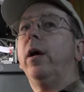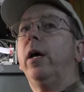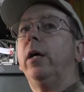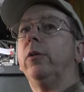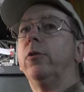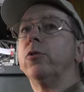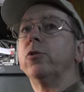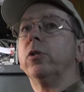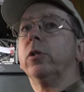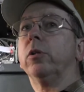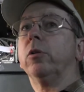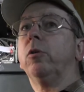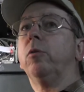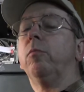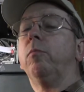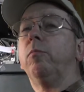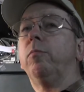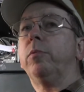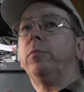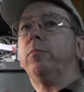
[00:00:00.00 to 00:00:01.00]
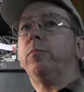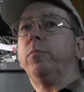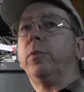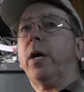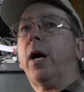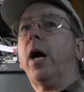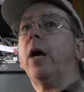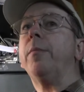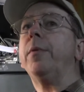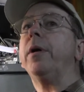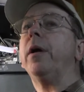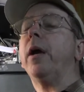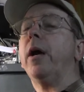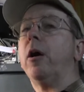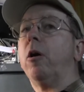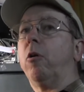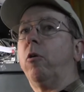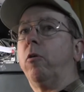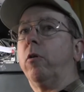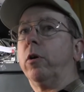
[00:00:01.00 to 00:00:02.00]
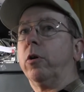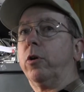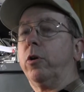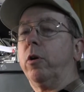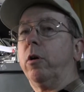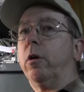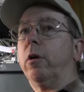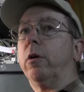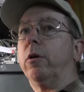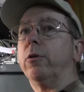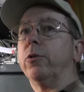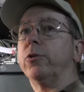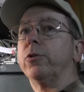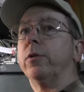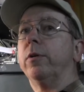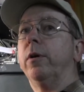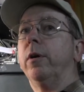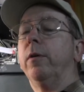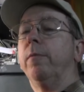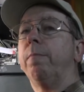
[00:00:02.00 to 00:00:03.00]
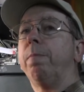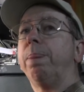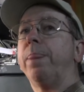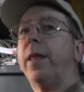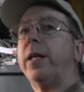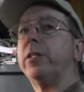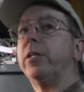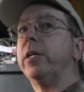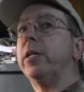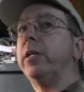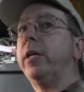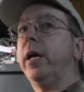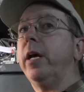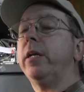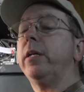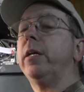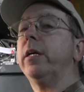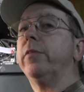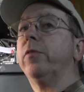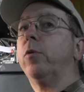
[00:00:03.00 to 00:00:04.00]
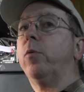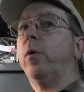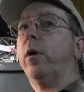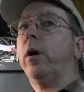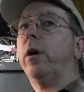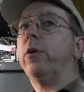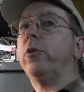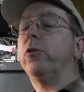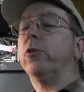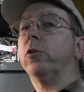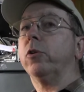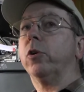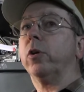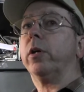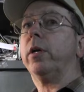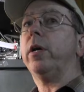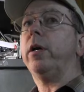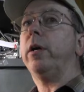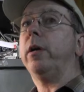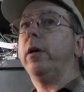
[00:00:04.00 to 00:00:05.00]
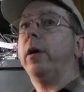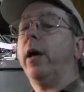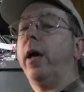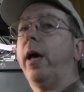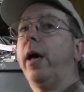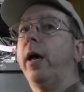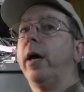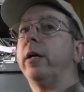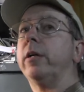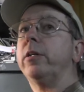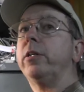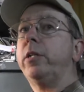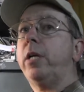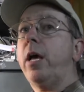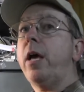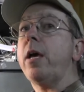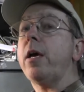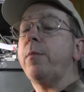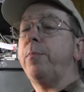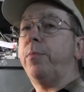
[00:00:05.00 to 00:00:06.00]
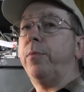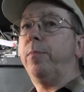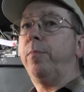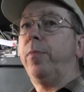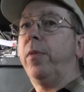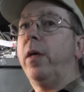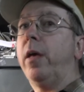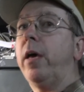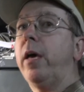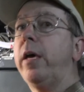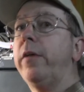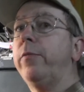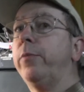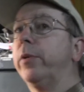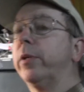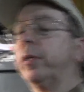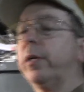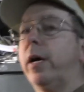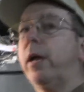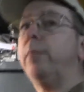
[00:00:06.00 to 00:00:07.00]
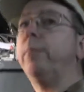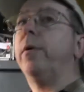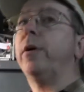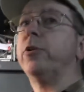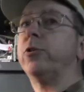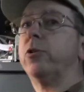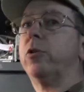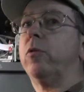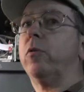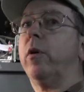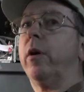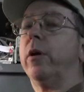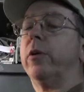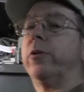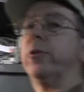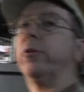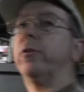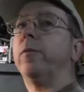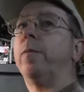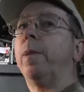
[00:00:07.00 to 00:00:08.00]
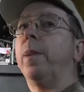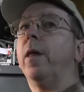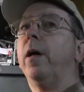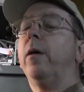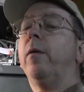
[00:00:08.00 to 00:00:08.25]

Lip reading: and there's a little timing error occurs. That's a dead giveaway. You're looking at tape. Even with a time-based corrector,